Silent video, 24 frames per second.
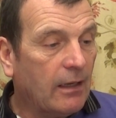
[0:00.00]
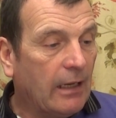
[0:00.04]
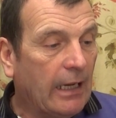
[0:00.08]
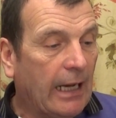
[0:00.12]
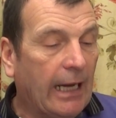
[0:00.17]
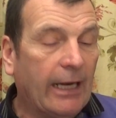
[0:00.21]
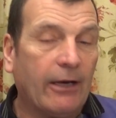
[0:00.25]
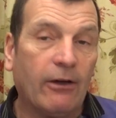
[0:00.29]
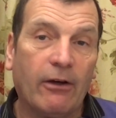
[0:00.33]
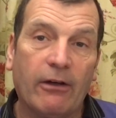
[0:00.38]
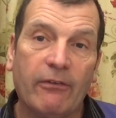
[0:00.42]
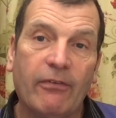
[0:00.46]

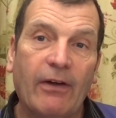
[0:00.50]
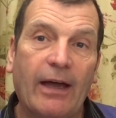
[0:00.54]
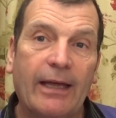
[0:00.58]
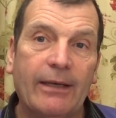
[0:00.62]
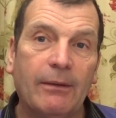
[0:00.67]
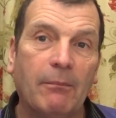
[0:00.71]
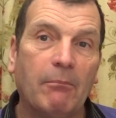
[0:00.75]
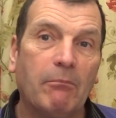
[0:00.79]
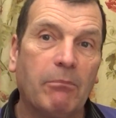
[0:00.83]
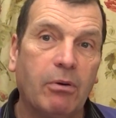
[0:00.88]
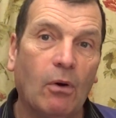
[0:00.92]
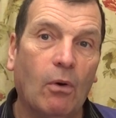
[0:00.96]
I've had
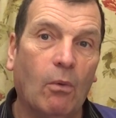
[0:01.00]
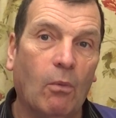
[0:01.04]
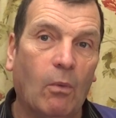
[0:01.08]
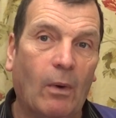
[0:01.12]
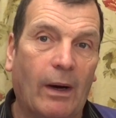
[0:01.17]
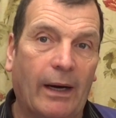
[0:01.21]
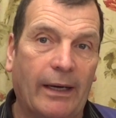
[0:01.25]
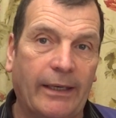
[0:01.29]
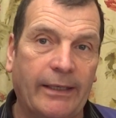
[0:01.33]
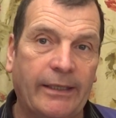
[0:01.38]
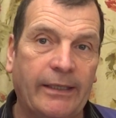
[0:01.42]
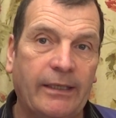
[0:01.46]
them put
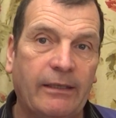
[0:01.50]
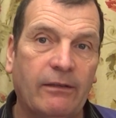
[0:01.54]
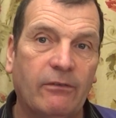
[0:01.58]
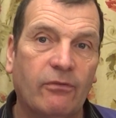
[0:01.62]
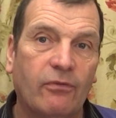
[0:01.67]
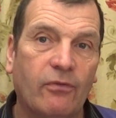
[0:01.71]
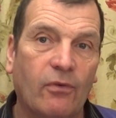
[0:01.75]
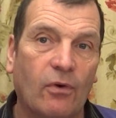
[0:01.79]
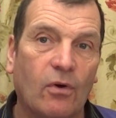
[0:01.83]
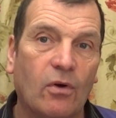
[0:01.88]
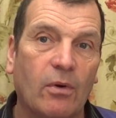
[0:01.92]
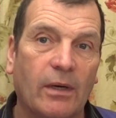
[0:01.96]
away
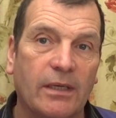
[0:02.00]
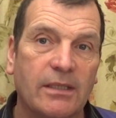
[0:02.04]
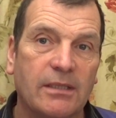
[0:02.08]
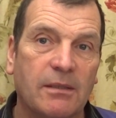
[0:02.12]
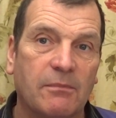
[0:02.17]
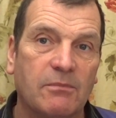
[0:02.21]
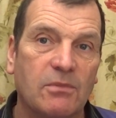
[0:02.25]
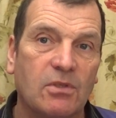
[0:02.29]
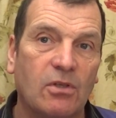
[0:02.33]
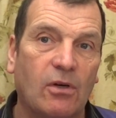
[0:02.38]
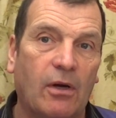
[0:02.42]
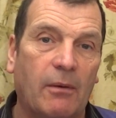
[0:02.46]
for quite
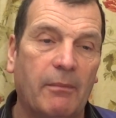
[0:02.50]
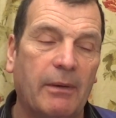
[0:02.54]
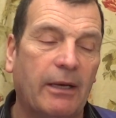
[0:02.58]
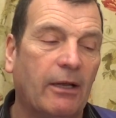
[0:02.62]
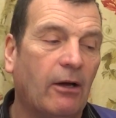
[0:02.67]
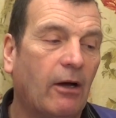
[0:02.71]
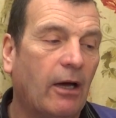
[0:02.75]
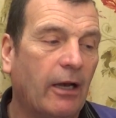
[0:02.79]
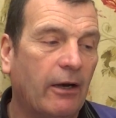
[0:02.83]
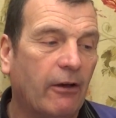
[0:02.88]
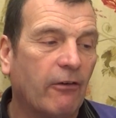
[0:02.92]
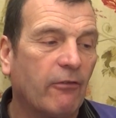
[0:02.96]
some time, and
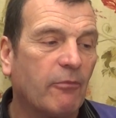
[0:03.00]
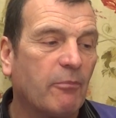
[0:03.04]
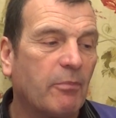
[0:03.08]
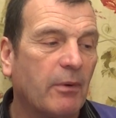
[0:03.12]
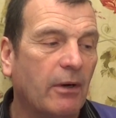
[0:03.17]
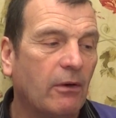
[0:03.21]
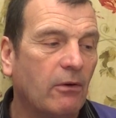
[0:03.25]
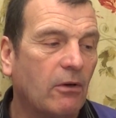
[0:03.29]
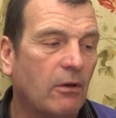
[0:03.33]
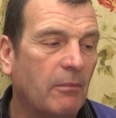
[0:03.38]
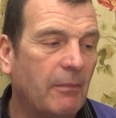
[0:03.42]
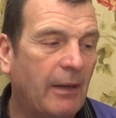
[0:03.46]
I've
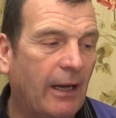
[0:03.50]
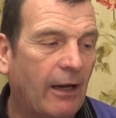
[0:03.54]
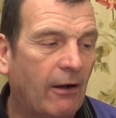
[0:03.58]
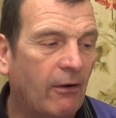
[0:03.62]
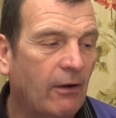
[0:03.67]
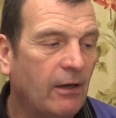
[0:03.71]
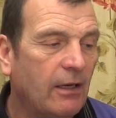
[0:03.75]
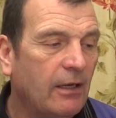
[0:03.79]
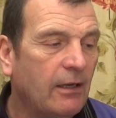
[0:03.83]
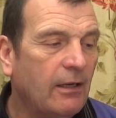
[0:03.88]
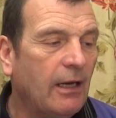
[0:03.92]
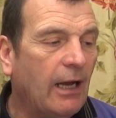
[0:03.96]
broke them out,
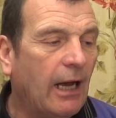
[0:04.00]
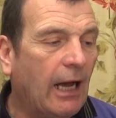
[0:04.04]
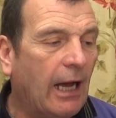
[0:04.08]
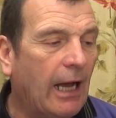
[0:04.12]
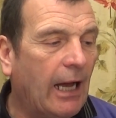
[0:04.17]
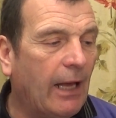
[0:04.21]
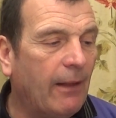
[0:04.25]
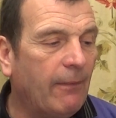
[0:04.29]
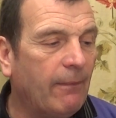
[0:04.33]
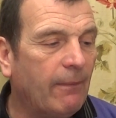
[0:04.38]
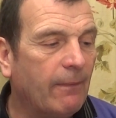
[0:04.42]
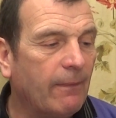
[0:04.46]

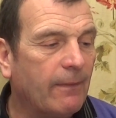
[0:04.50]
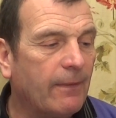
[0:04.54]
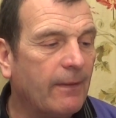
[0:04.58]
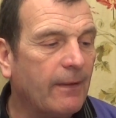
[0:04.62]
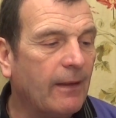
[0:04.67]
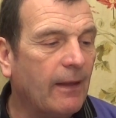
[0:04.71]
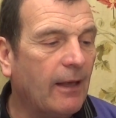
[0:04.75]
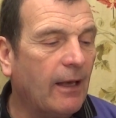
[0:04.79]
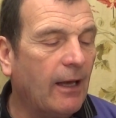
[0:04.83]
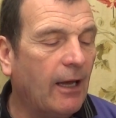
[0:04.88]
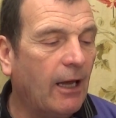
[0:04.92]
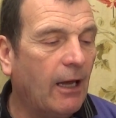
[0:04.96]
and
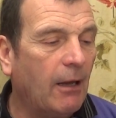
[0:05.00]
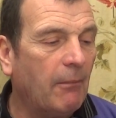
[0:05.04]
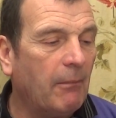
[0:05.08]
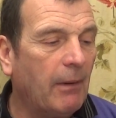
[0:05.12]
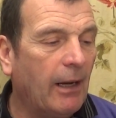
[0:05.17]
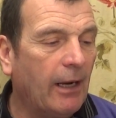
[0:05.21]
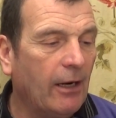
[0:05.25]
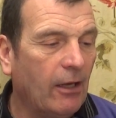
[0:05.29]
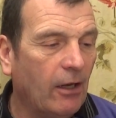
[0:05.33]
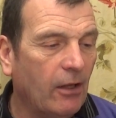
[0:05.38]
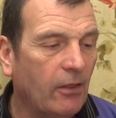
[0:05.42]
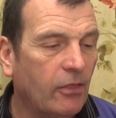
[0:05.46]

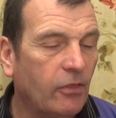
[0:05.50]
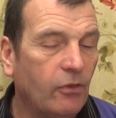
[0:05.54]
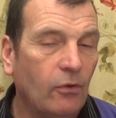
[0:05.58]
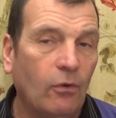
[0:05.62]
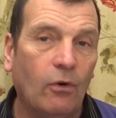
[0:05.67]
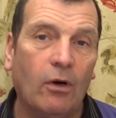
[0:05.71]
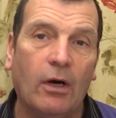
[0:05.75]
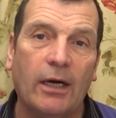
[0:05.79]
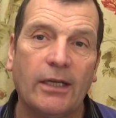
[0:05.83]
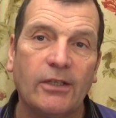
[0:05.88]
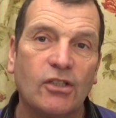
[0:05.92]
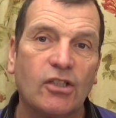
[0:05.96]
I
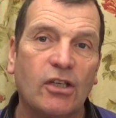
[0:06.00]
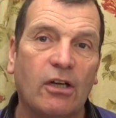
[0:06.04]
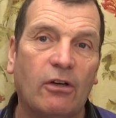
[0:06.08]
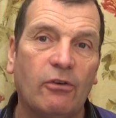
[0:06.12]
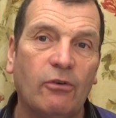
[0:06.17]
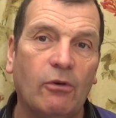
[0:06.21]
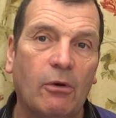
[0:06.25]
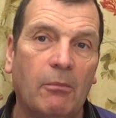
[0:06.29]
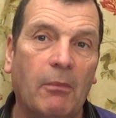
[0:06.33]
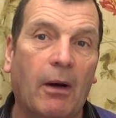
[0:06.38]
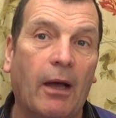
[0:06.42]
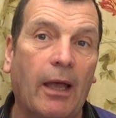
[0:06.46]
thought I'd show
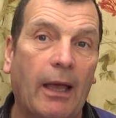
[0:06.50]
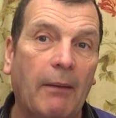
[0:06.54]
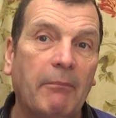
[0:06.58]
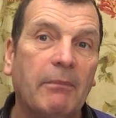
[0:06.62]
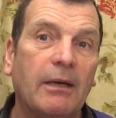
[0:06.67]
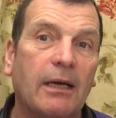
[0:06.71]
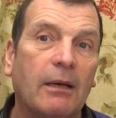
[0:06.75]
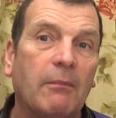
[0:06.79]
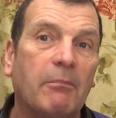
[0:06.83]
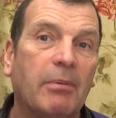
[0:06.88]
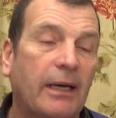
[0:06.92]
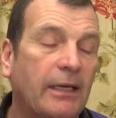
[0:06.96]
you them. I am
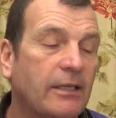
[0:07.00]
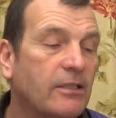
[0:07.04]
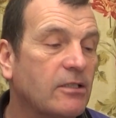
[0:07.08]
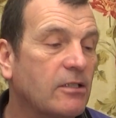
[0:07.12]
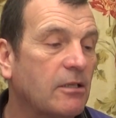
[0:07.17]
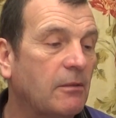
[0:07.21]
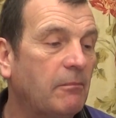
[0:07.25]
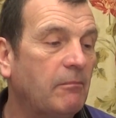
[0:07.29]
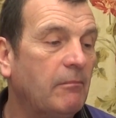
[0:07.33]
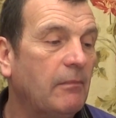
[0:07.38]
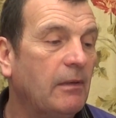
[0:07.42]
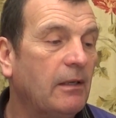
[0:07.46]
going to paint
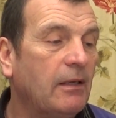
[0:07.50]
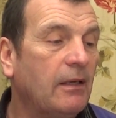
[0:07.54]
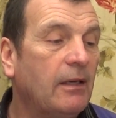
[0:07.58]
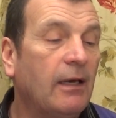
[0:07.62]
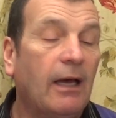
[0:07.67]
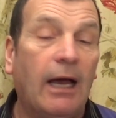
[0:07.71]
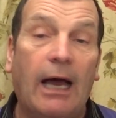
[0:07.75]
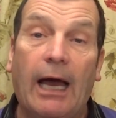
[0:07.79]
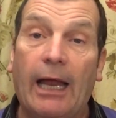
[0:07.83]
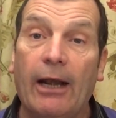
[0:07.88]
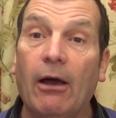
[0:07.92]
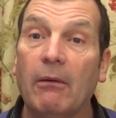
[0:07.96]
them,
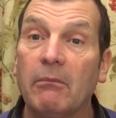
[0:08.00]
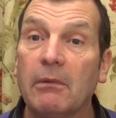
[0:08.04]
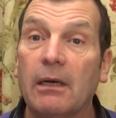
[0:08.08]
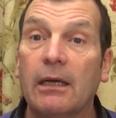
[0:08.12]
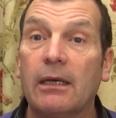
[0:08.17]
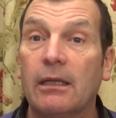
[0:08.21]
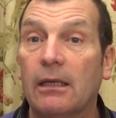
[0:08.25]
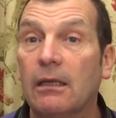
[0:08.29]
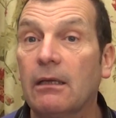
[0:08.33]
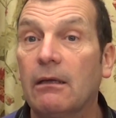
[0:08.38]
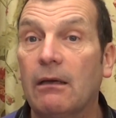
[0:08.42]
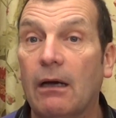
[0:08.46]
and I'm
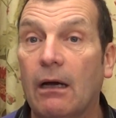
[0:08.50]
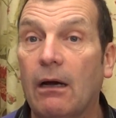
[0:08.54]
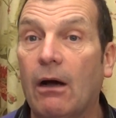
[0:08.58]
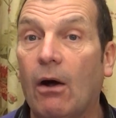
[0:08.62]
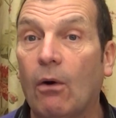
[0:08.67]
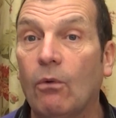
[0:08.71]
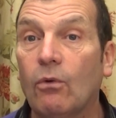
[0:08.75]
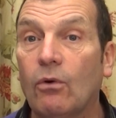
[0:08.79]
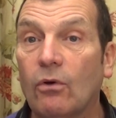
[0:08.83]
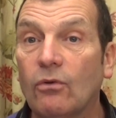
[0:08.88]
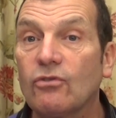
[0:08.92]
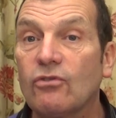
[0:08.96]
going to
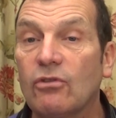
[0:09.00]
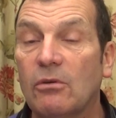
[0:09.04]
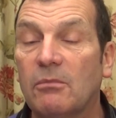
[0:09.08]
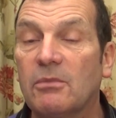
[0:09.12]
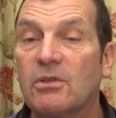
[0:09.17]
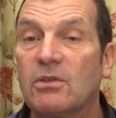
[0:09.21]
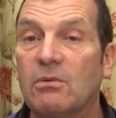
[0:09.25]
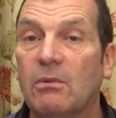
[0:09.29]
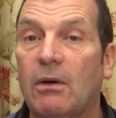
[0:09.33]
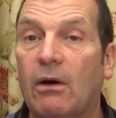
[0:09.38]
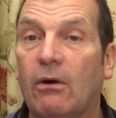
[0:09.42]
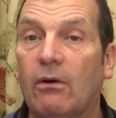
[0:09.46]
hold on to them
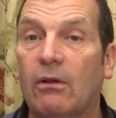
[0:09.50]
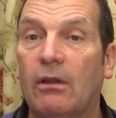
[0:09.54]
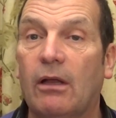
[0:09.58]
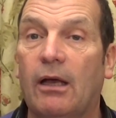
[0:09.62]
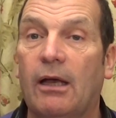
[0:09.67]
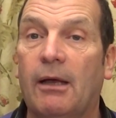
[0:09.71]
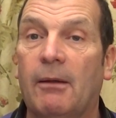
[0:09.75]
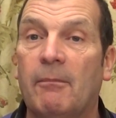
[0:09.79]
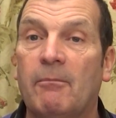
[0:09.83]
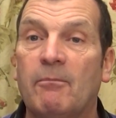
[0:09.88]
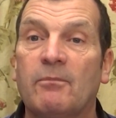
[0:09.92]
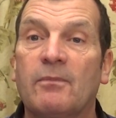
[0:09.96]
as
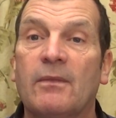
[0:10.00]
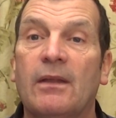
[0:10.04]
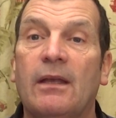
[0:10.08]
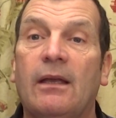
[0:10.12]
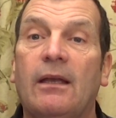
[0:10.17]
well,